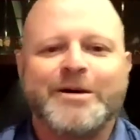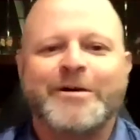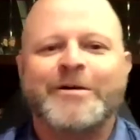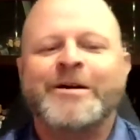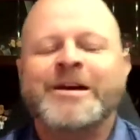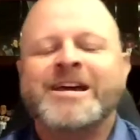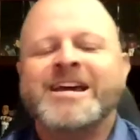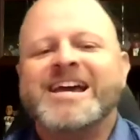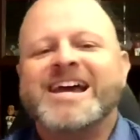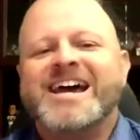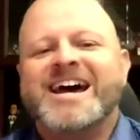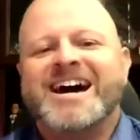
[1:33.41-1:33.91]

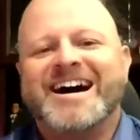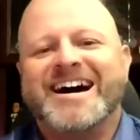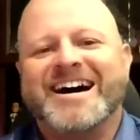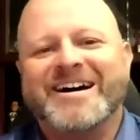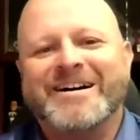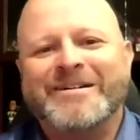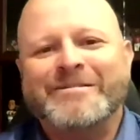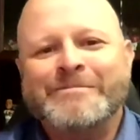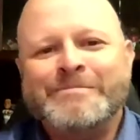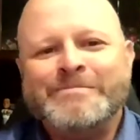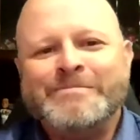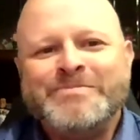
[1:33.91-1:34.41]
So,
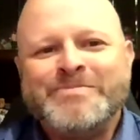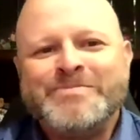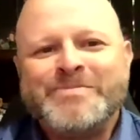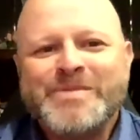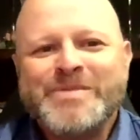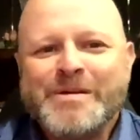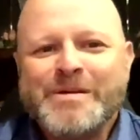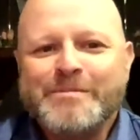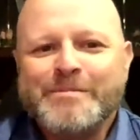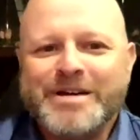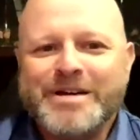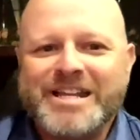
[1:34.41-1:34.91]
but
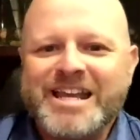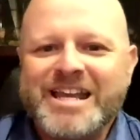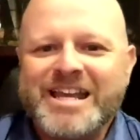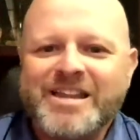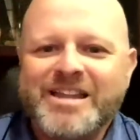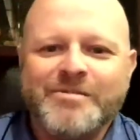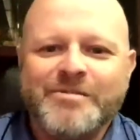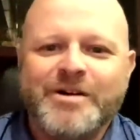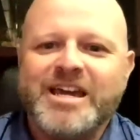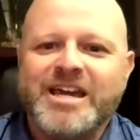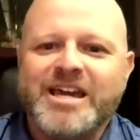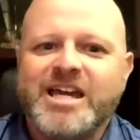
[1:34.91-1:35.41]

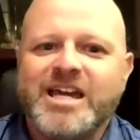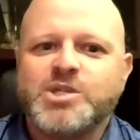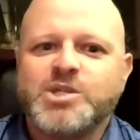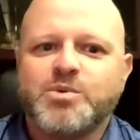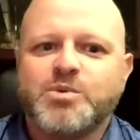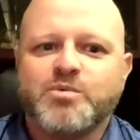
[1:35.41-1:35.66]
anyway,